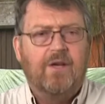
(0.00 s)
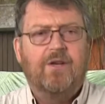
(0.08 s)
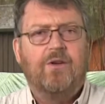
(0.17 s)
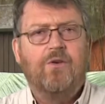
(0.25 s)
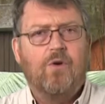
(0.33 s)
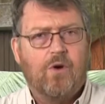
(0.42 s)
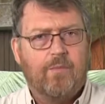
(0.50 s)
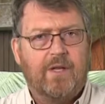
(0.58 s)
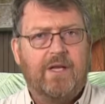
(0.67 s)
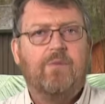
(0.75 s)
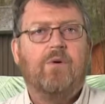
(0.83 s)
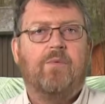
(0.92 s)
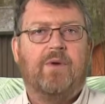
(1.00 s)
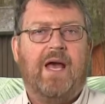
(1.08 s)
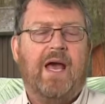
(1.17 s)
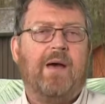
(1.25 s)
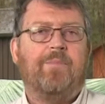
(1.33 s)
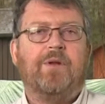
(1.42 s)
Normally what would
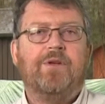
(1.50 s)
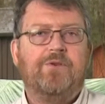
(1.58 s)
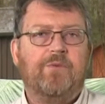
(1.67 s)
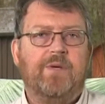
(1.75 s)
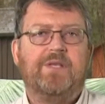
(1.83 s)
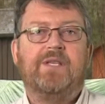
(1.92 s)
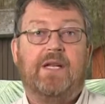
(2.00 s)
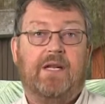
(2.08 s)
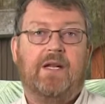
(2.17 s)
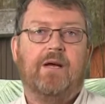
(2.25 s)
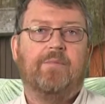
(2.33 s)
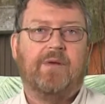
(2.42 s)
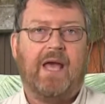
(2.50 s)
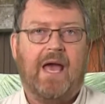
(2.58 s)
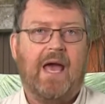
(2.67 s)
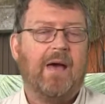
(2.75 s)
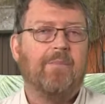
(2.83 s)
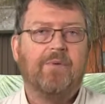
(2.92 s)
happen is you'd be setting up
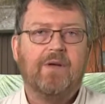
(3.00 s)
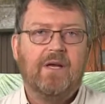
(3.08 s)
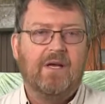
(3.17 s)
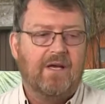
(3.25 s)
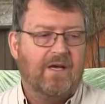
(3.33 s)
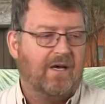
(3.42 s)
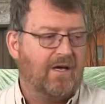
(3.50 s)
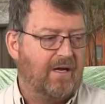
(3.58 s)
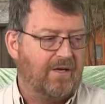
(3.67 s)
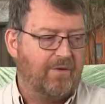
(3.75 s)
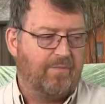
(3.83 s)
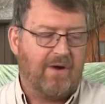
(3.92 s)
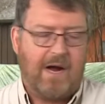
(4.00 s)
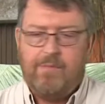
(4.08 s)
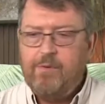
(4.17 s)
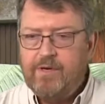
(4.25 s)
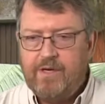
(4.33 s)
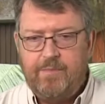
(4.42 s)
camp and you're
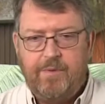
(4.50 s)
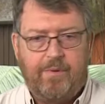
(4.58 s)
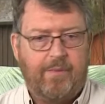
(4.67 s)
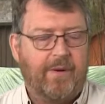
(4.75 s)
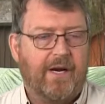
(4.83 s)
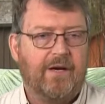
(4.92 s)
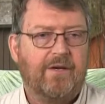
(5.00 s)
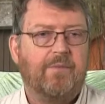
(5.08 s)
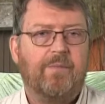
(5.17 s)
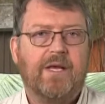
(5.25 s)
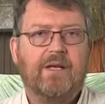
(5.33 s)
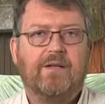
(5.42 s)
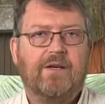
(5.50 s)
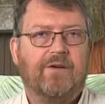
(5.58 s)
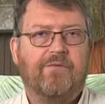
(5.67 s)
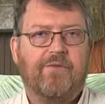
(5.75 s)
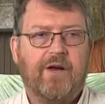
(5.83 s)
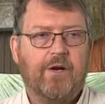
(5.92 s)
probably going to be preparing a meal near
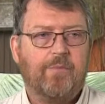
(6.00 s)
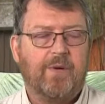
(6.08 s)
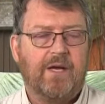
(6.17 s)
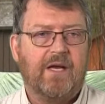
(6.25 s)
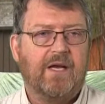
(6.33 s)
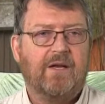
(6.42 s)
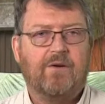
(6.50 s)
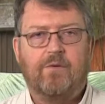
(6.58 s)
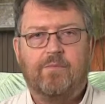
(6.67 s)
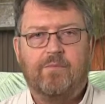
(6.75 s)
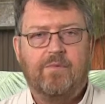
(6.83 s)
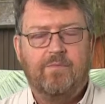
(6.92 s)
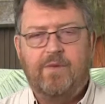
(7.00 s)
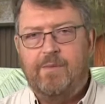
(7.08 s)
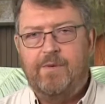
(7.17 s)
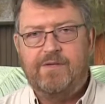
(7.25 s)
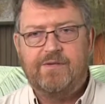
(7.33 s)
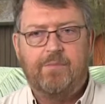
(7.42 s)
a fire pit or
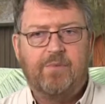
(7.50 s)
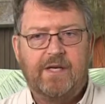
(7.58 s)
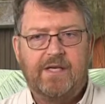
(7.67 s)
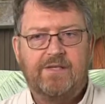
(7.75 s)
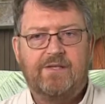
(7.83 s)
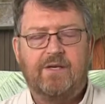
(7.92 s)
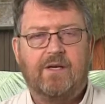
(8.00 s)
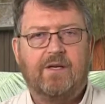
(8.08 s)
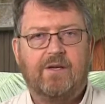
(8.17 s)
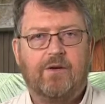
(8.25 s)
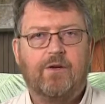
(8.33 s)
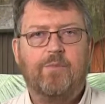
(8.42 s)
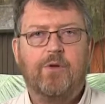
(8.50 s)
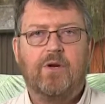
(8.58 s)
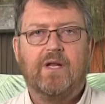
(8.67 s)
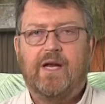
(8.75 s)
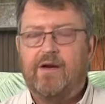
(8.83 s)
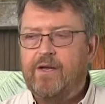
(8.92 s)
maybe someplace,
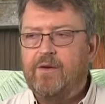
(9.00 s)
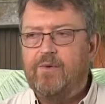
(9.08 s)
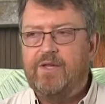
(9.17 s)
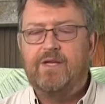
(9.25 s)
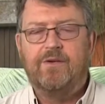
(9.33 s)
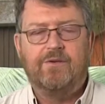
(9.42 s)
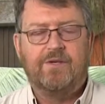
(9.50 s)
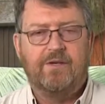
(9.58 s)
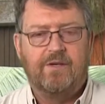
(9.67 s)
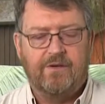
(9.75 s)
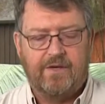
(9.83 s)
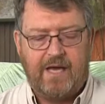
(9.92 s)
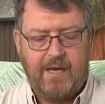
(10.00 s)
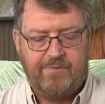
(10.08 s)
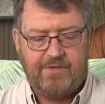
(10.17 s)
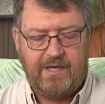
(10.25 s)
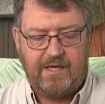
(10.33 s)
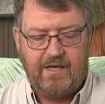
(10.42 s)
communal area within your
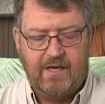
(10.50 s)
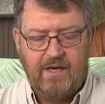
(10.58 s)
campsite.